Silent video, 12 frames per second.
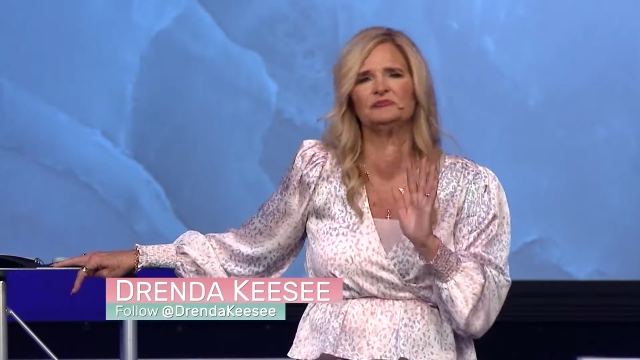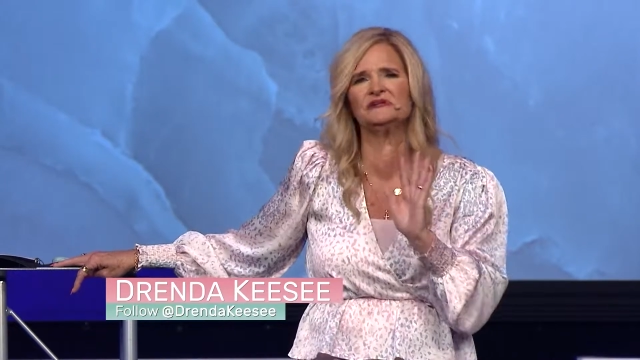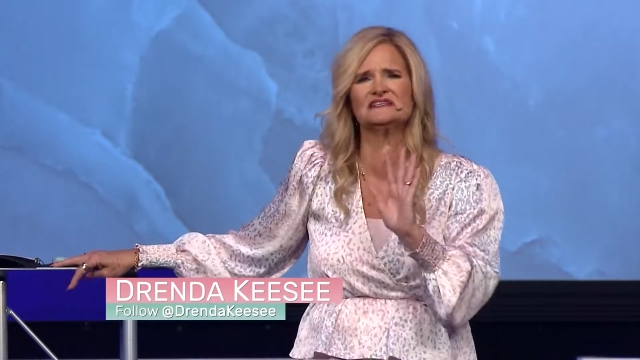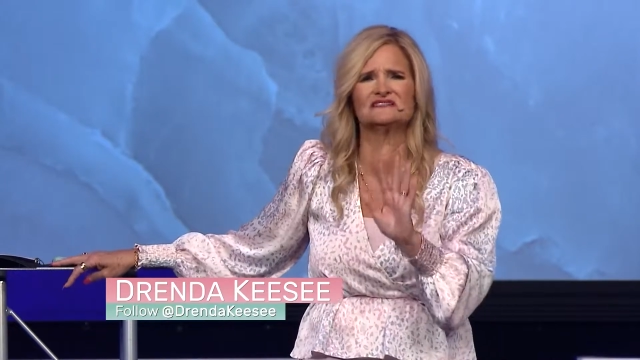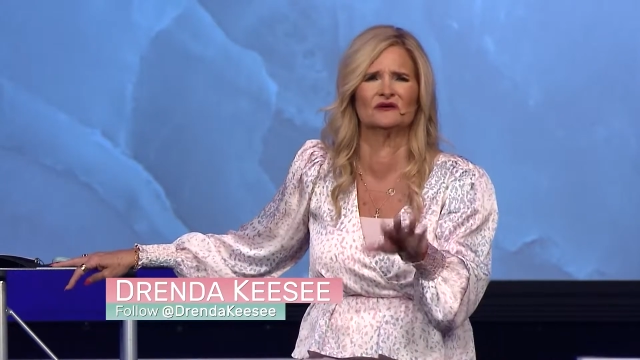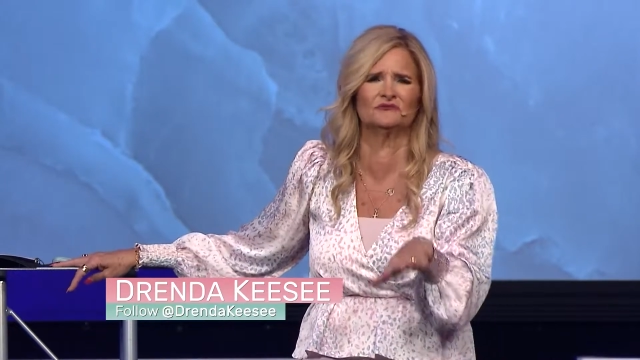
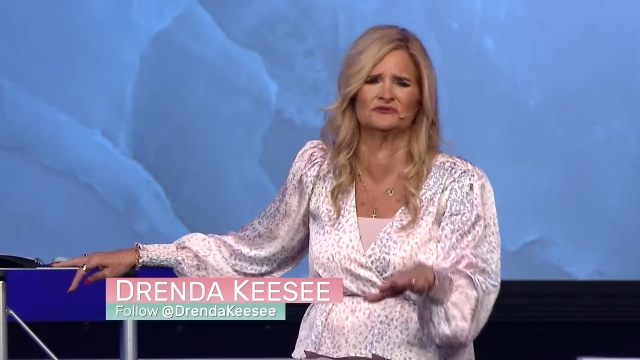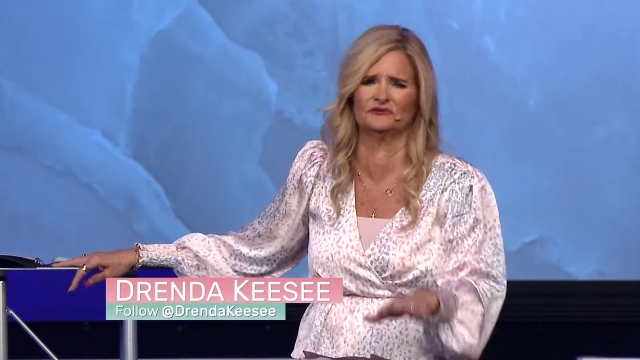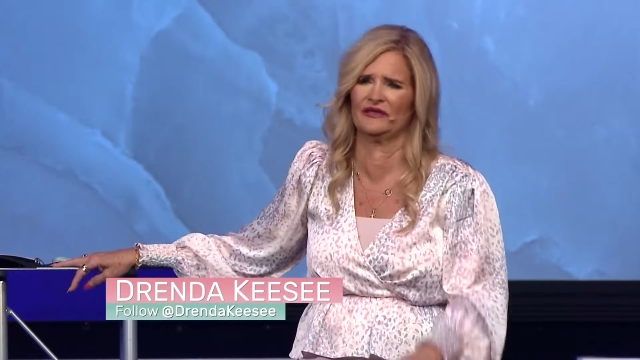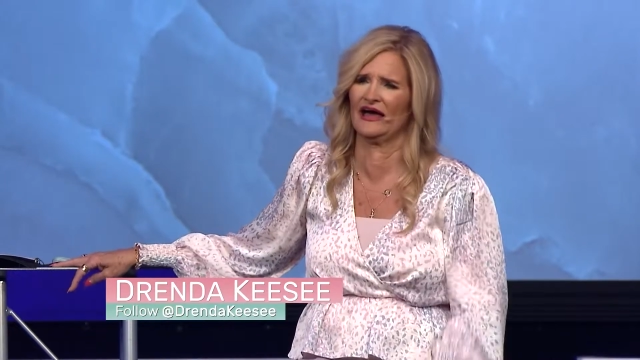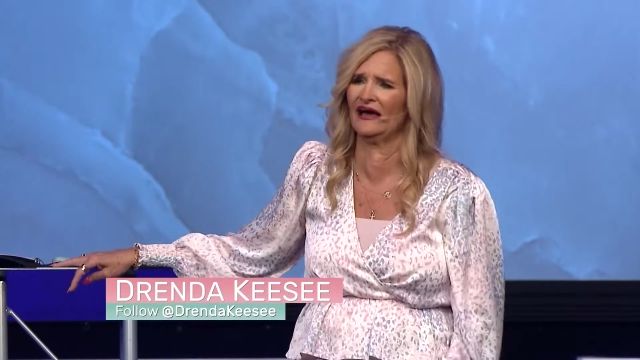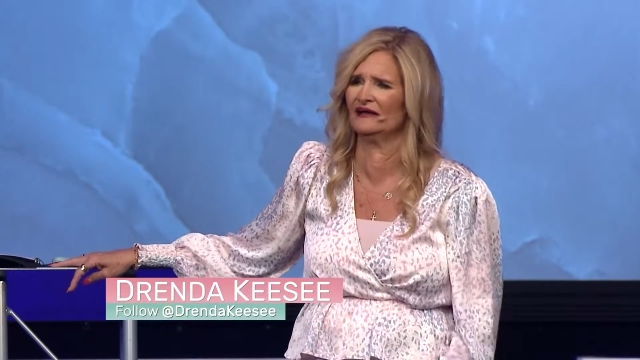Please don't do
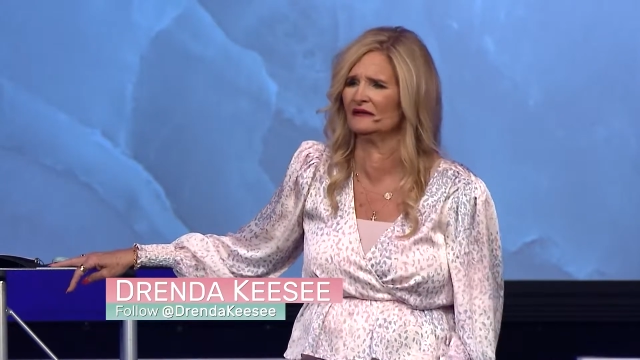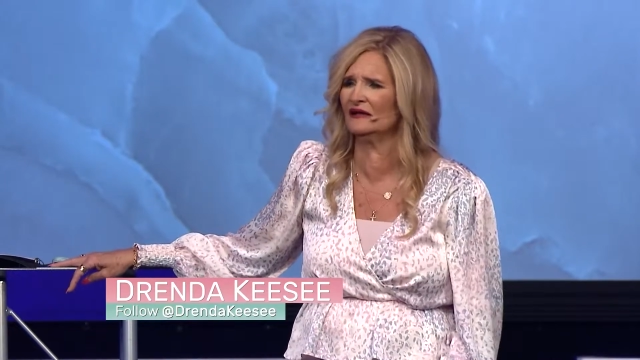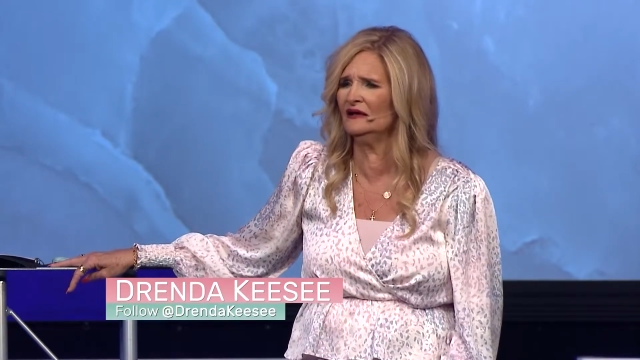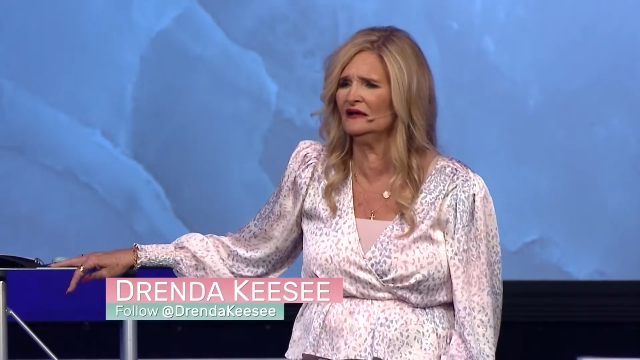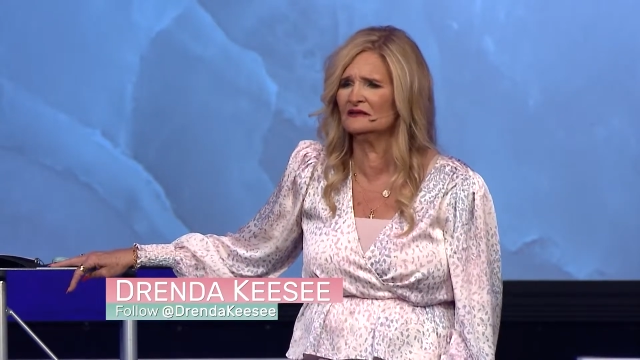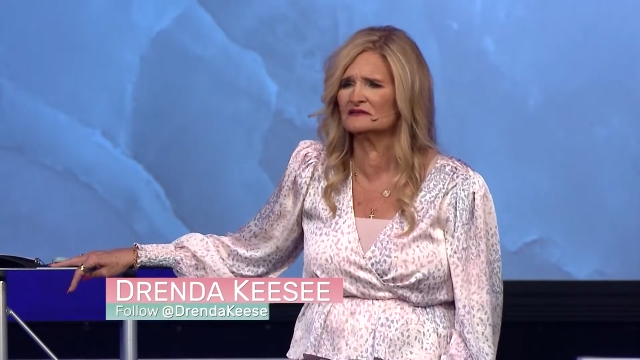that.
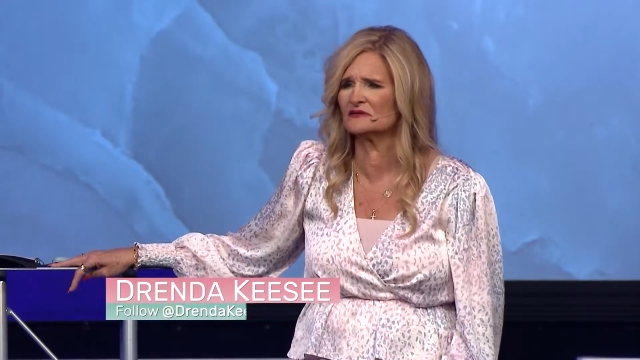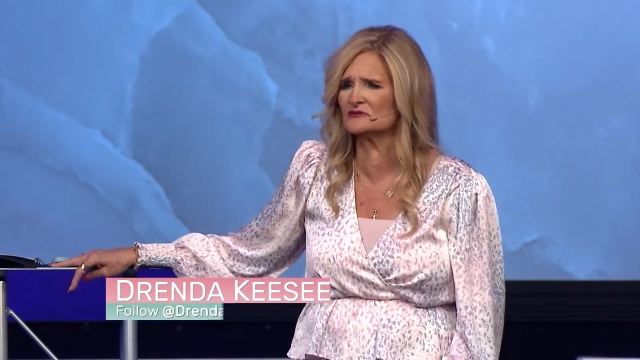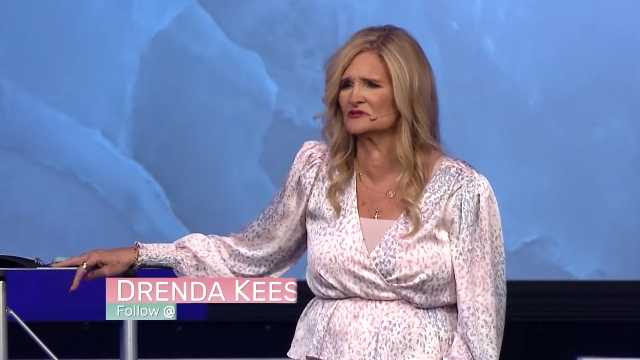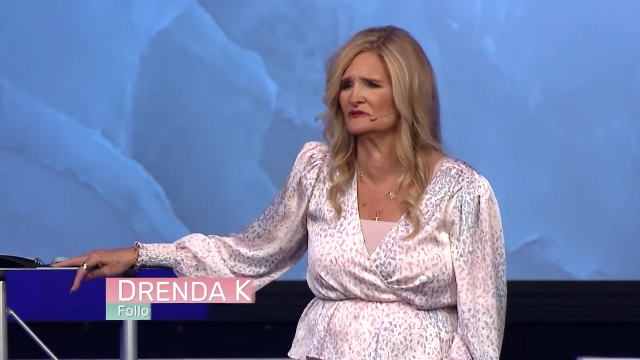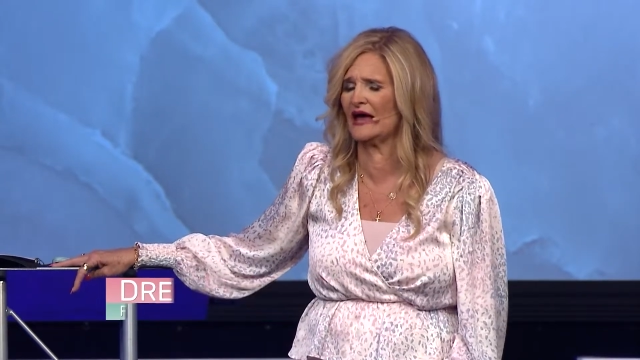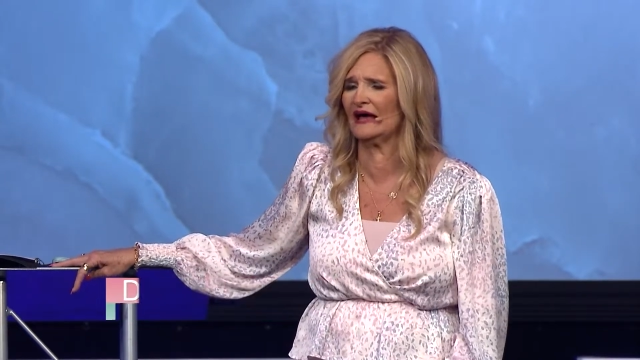Don't
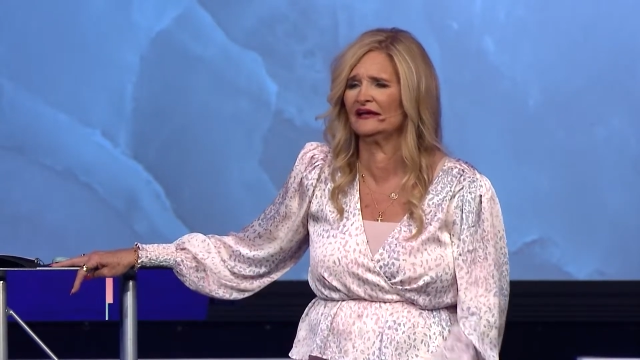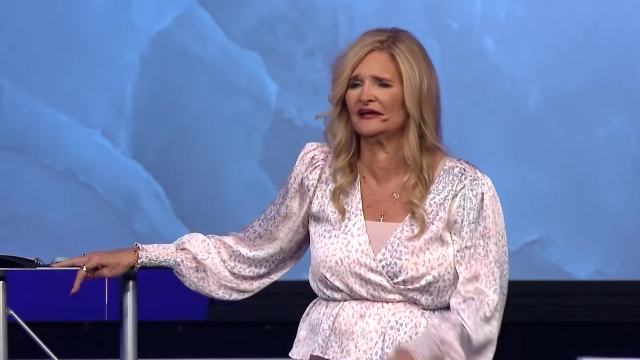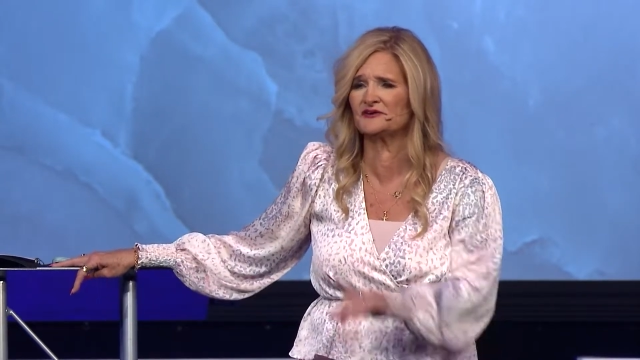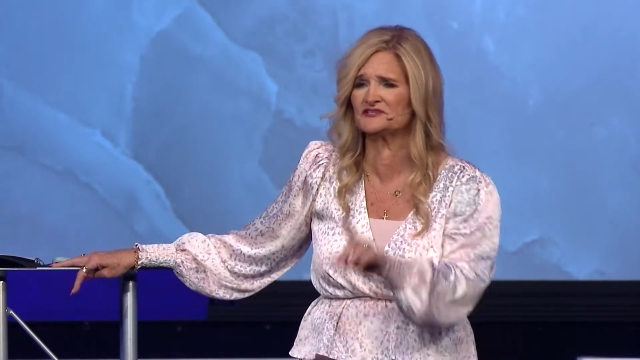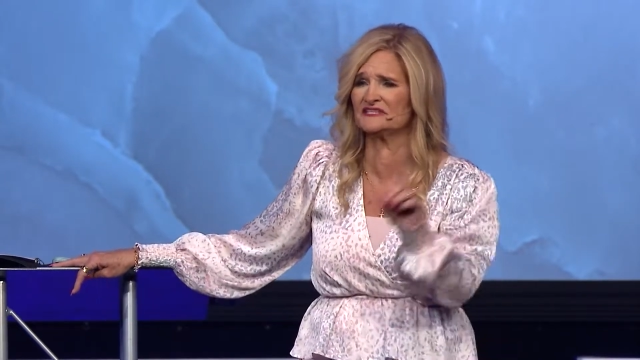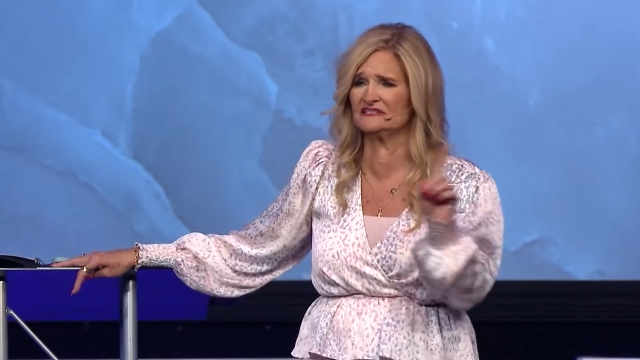do that.
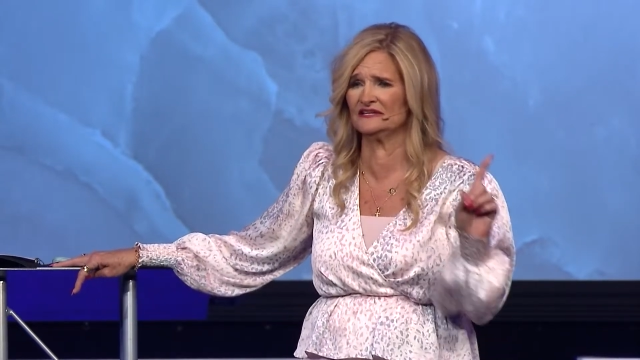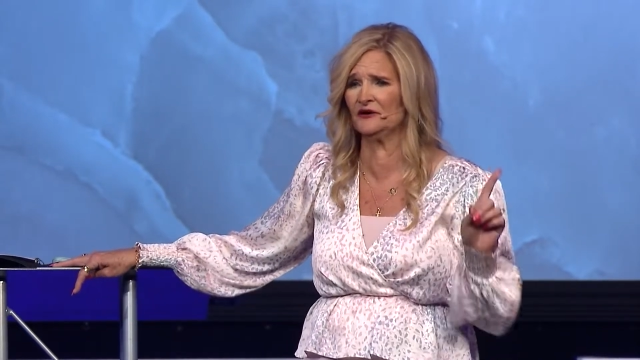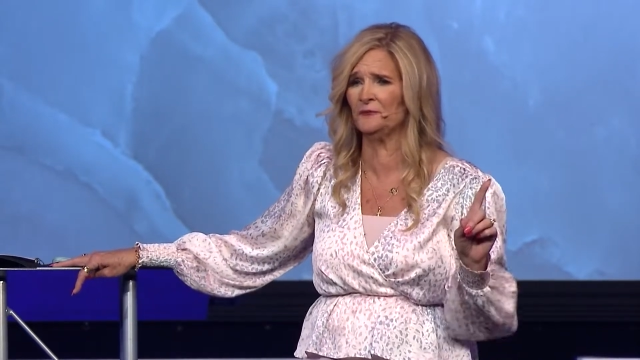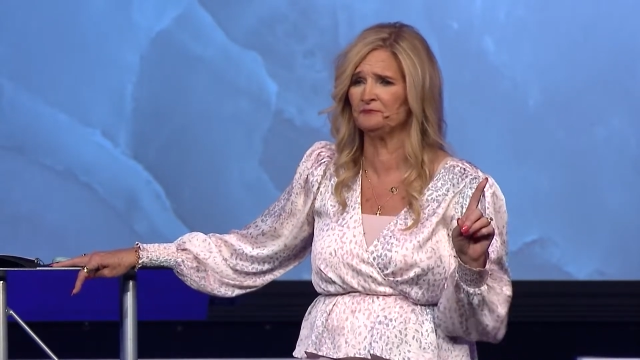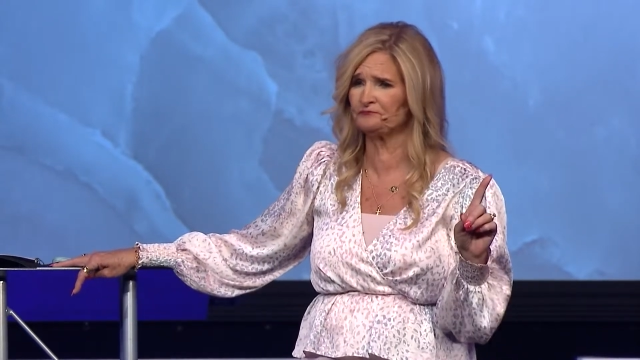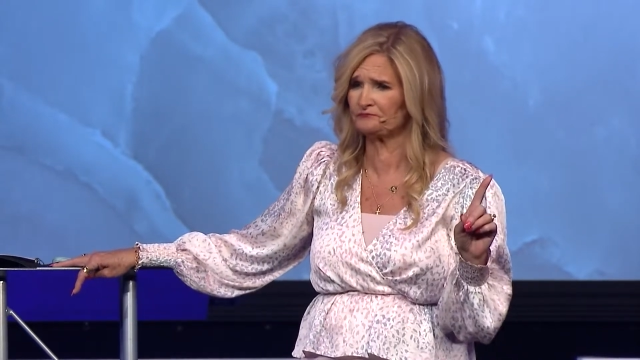Here's the deal.